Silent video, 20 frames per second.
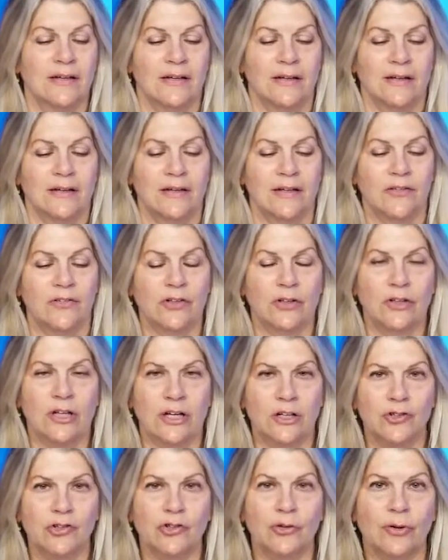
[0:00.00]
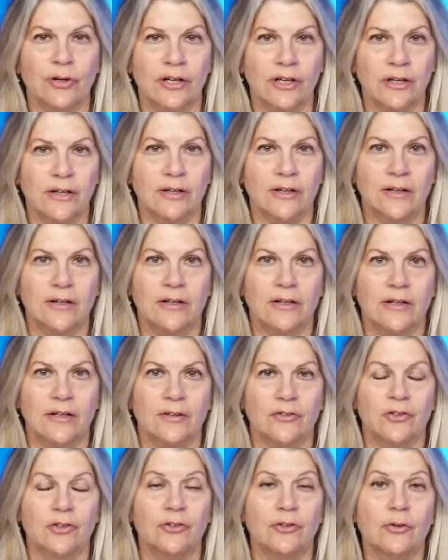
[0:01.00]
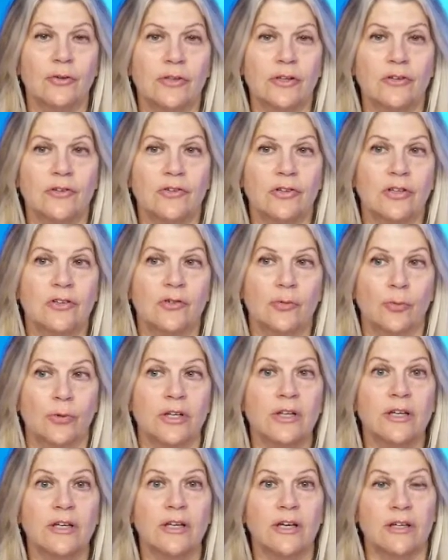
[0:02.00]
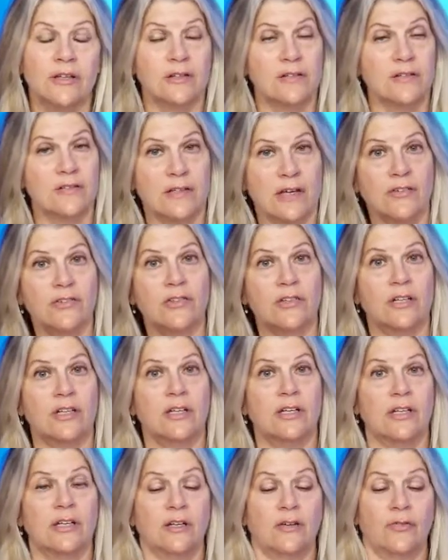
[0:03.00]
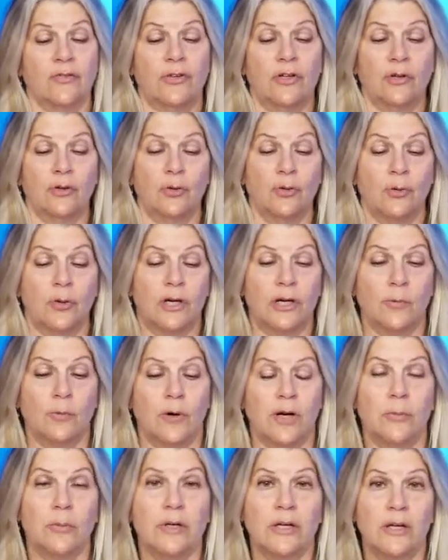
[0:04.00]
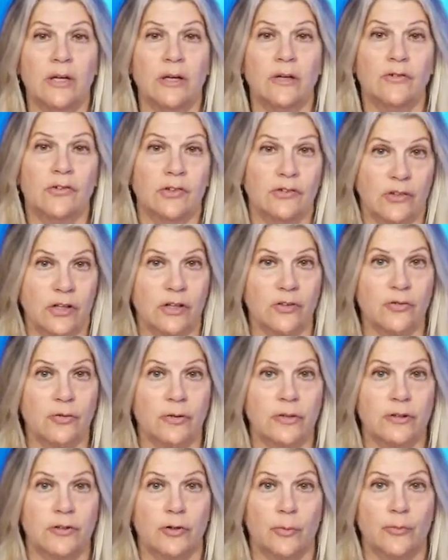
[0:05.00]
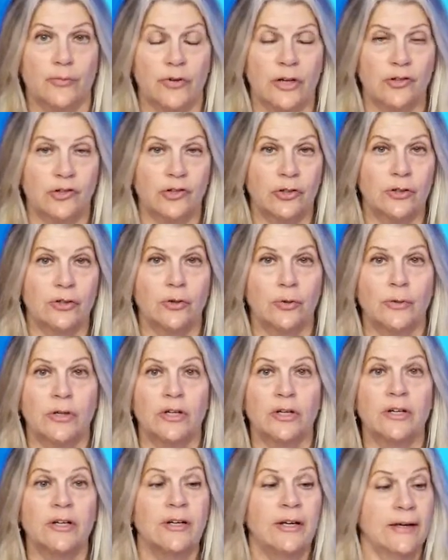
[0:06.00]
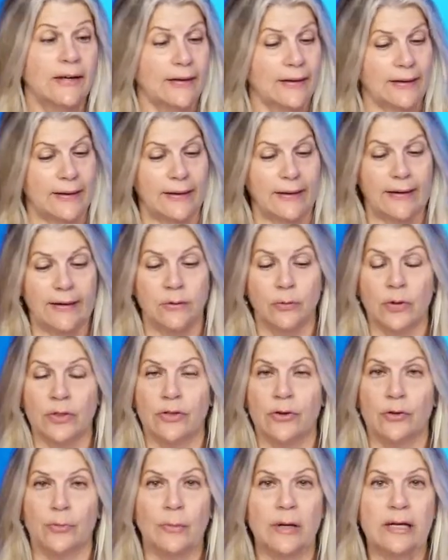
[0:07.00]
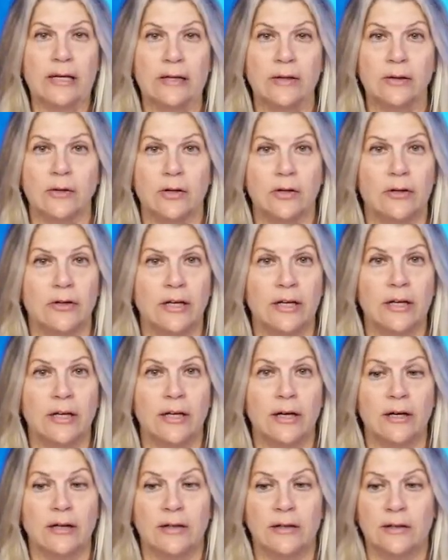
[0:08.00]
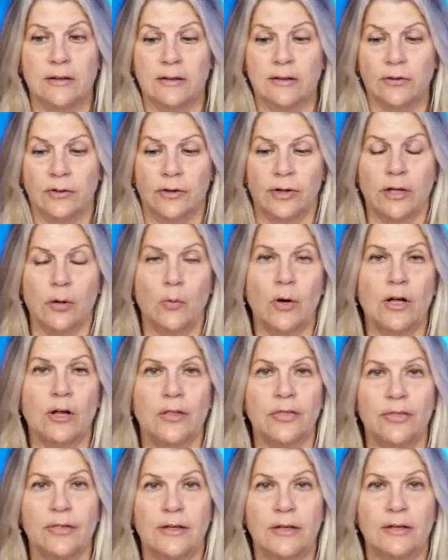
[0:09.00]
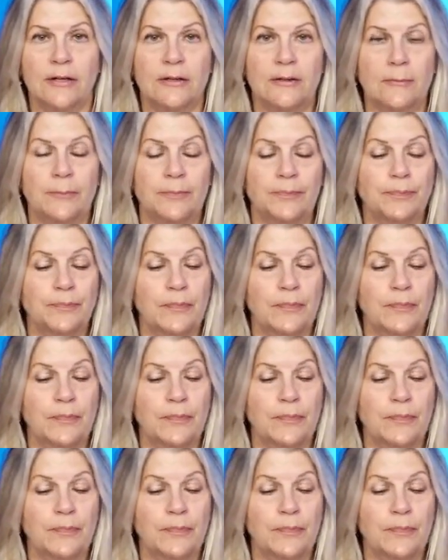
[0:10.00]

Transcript: it's a luxury uh, to do this. It's really a necessity if you are want to be successful in your professional career and with your money, earning uh, earning wealth. Um,